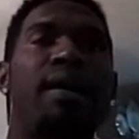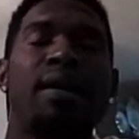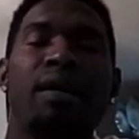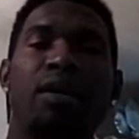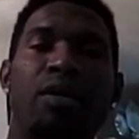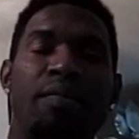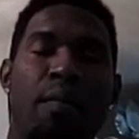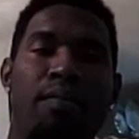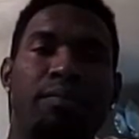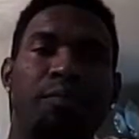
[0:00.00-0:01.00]
and link
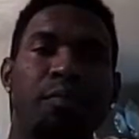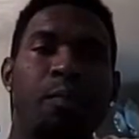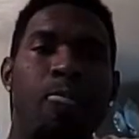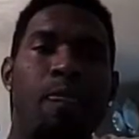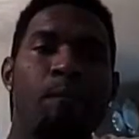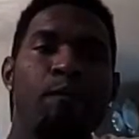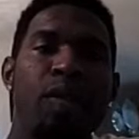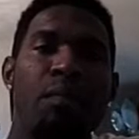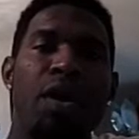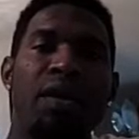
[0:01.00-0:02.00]
up
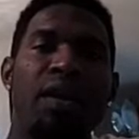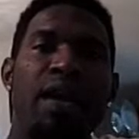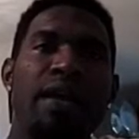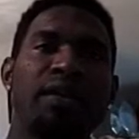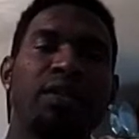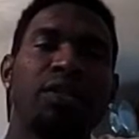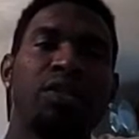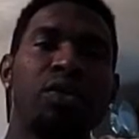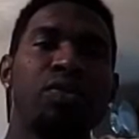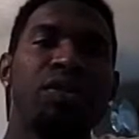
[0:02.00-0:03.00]
Monday,
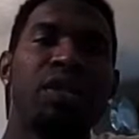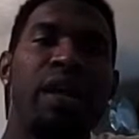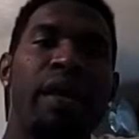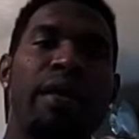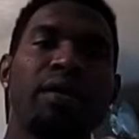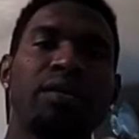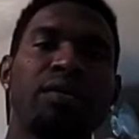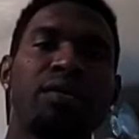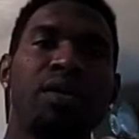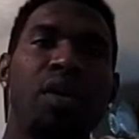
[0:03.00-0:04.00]
Tuesday.
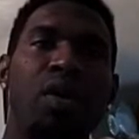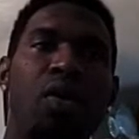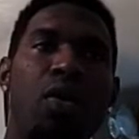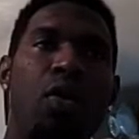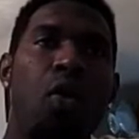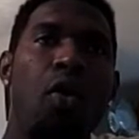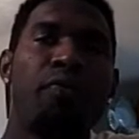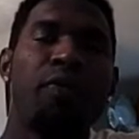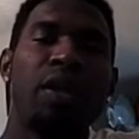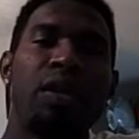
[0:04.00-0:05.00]

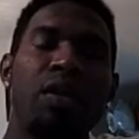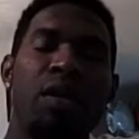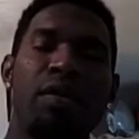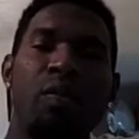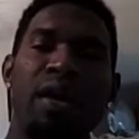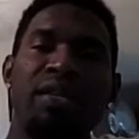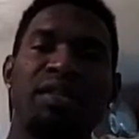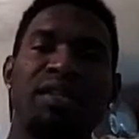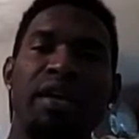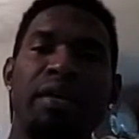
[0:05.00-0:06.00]
Hopefully none
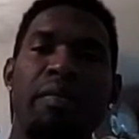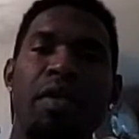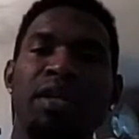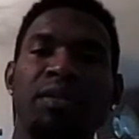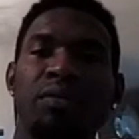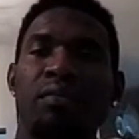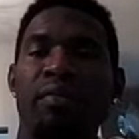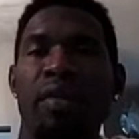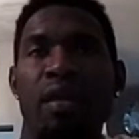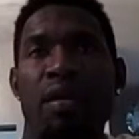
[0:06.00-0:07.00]
Wednesday, but
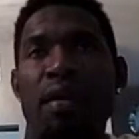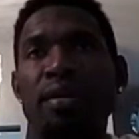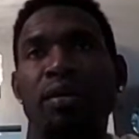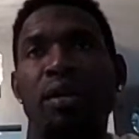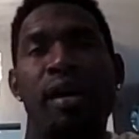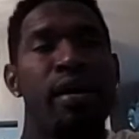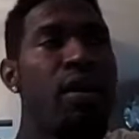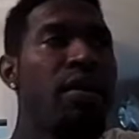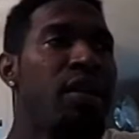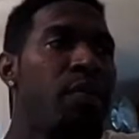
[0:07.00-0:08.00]

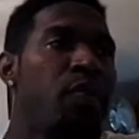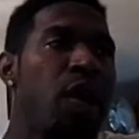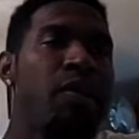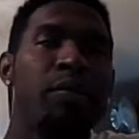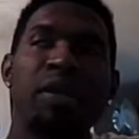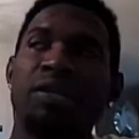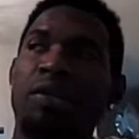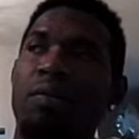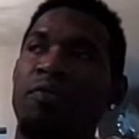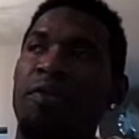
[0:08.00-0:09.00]
I heard there probably
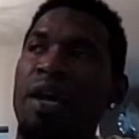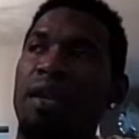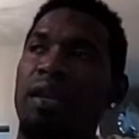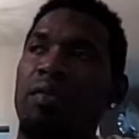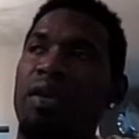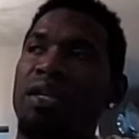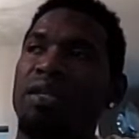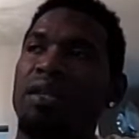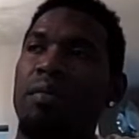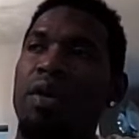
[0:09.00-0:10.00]
be some flying in
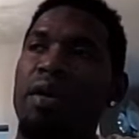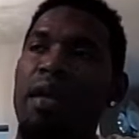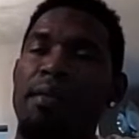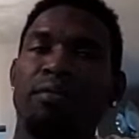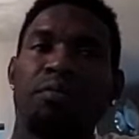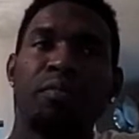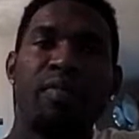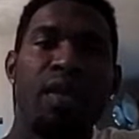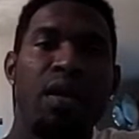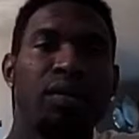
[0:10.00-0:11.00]
Wednesday, but
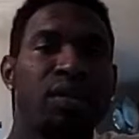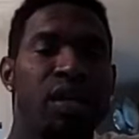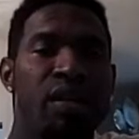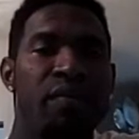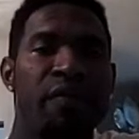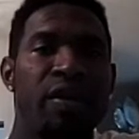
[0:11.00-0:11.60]
it's a